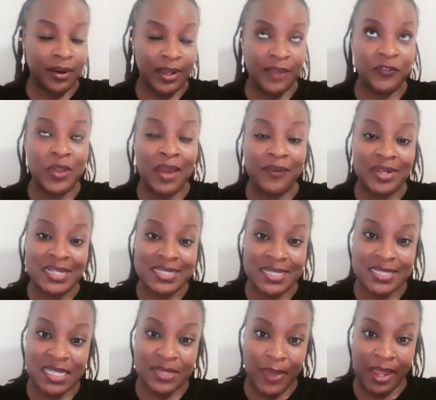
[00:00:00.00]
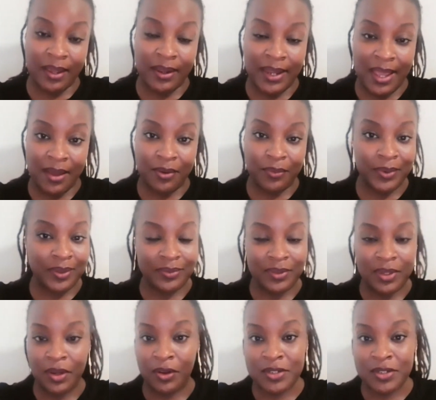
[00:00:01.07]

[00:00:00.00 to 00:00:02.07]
If you have an existing bank account with,